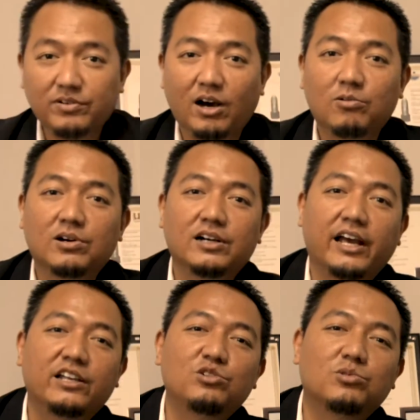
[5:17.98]
our
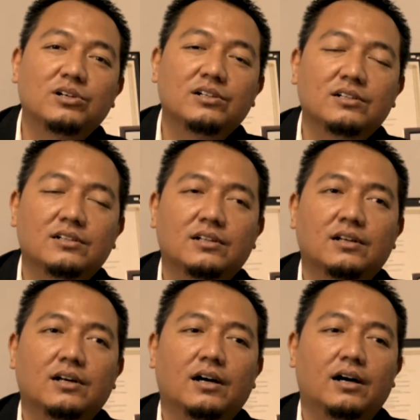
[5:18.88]
annual
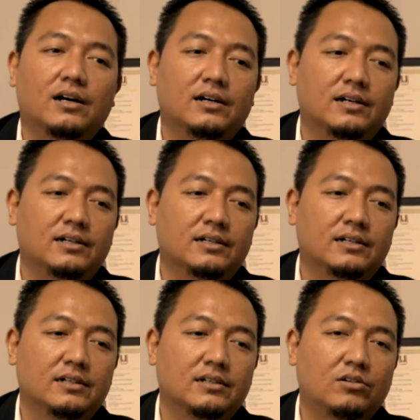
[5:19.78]

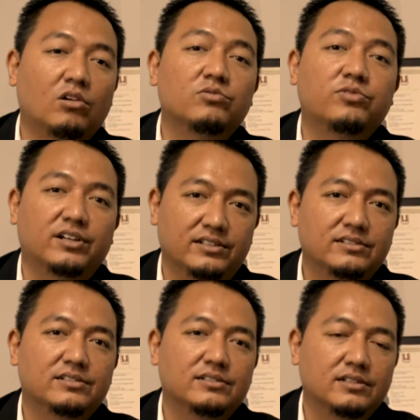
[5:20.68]

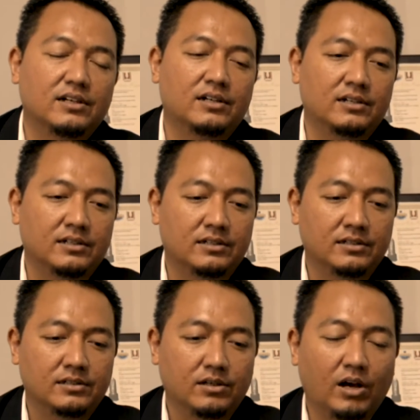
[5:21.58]
conference,
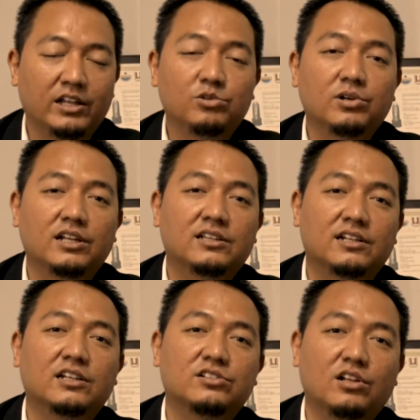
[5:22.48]
annual
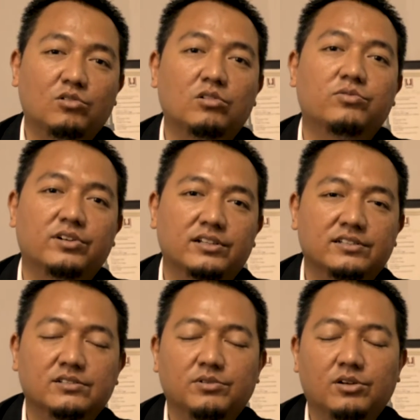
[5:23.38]
international
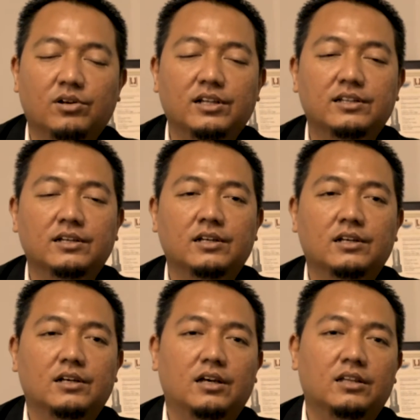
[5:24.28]
conference. We call it
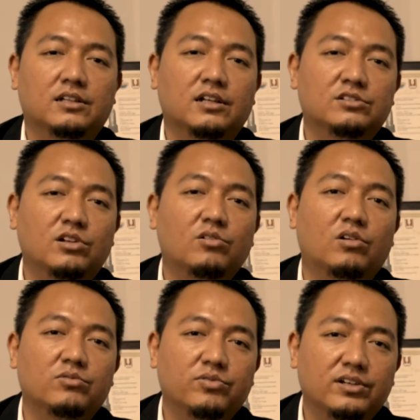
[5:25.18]
International
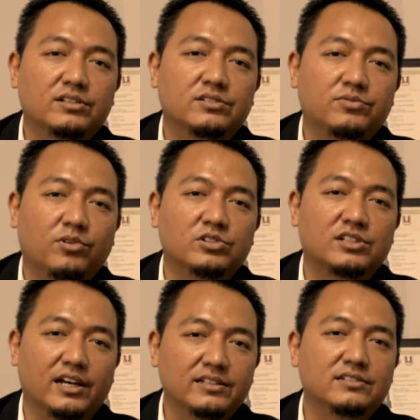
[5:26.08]
Conference for
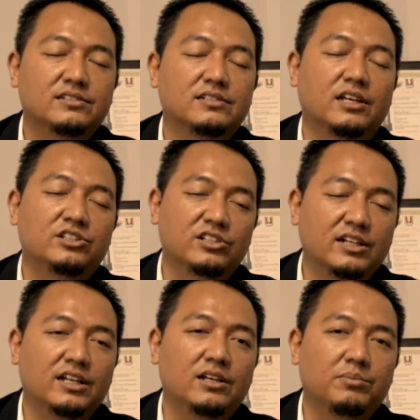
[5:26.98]
Science,
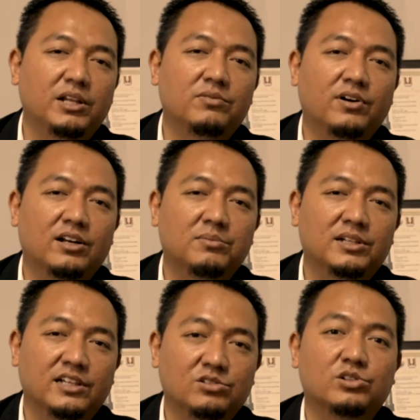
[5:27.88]
Engineering, Built
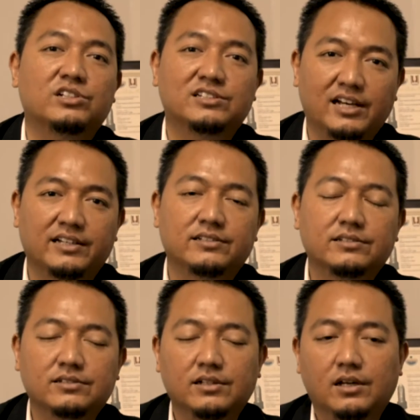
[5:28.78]
Environment and Social Science.